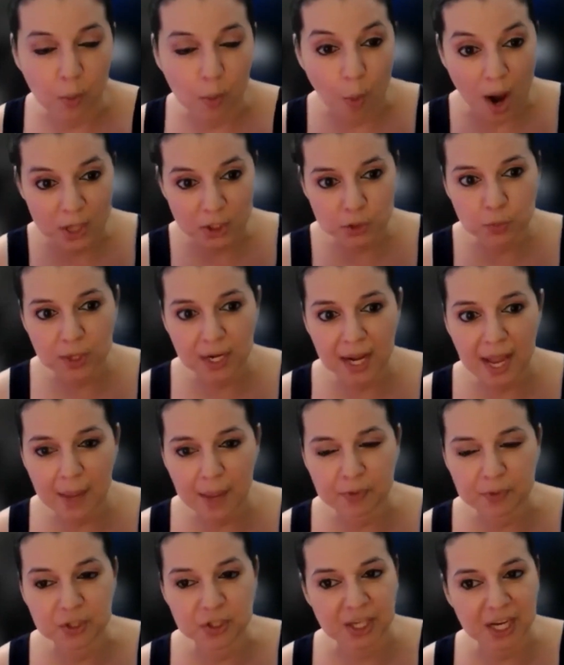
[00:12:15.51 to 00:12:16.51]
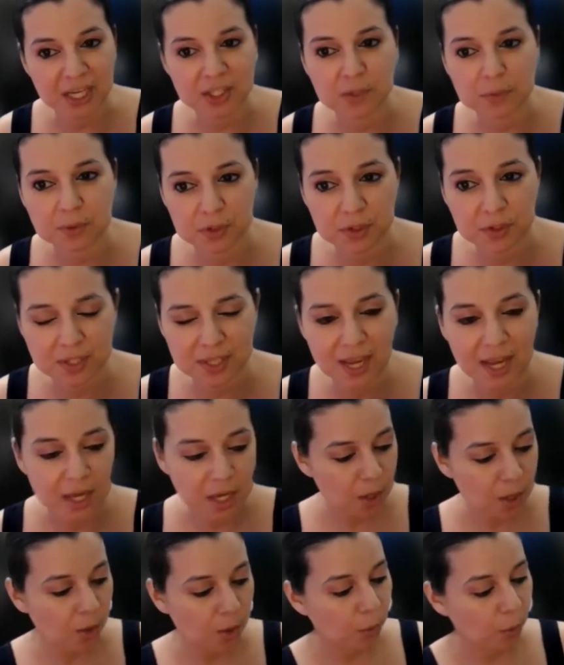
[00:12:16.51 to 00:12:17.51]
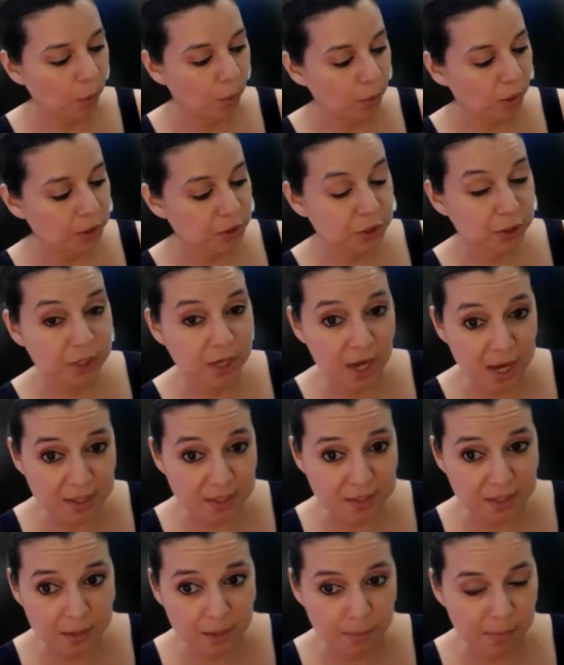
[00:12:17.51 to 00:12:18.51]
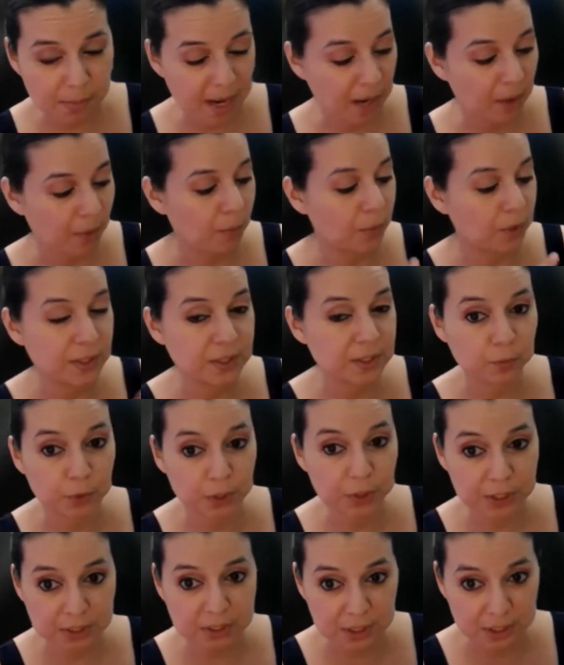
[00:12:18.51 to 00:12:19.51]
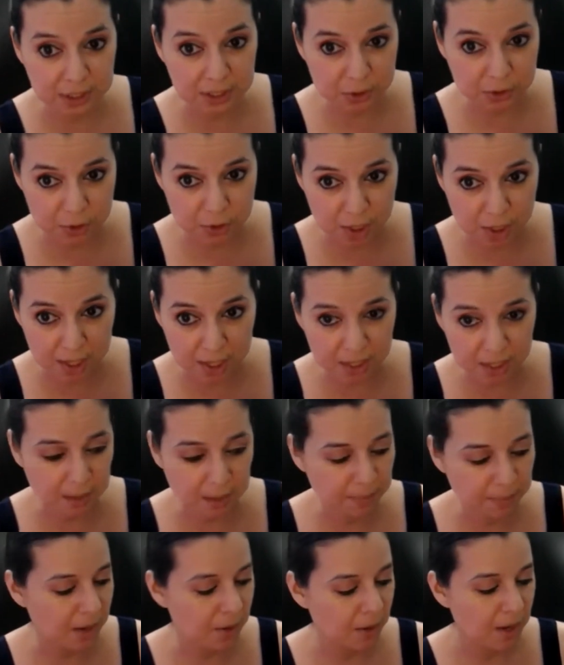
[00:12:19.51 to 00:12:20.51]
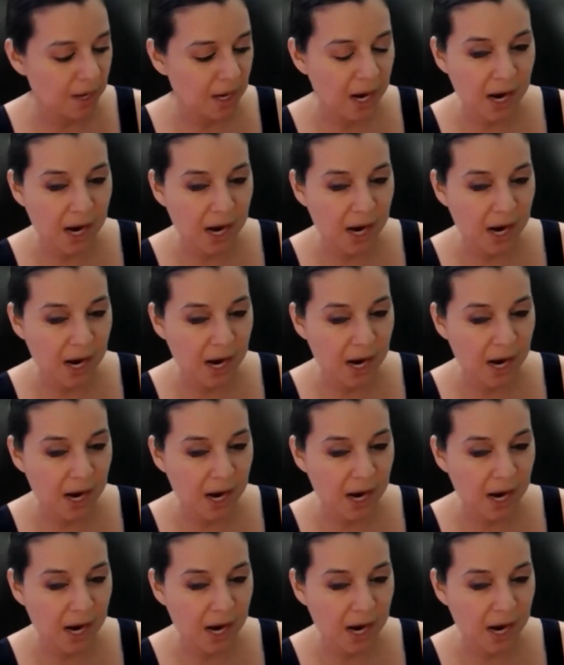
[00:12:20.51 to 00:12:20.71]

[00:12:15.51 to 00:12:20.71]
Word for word: Watch what happens. ChatGPT is going to say, well, what's your content about? What is, what is it that you're talking about?